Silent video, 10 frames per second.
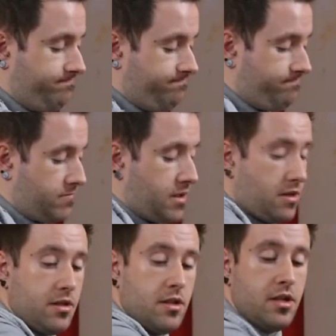
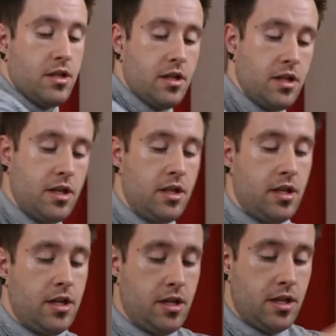(no one is talking)